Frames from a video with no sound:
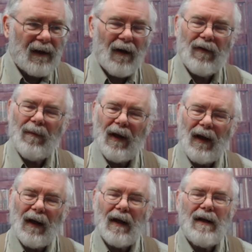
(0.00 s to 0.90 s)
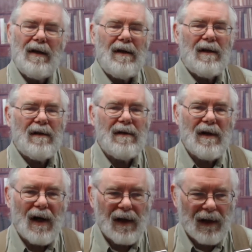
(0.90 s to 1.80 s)
Now for me,
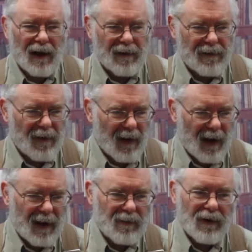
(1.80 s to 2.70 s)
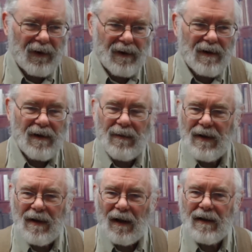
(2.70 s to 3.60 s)
none of that produced the
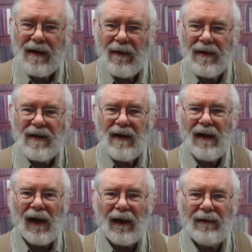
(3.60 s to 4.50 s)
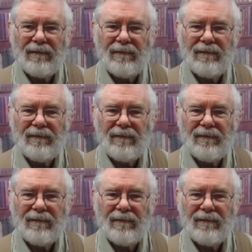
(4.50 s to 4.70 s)
results I was seeking.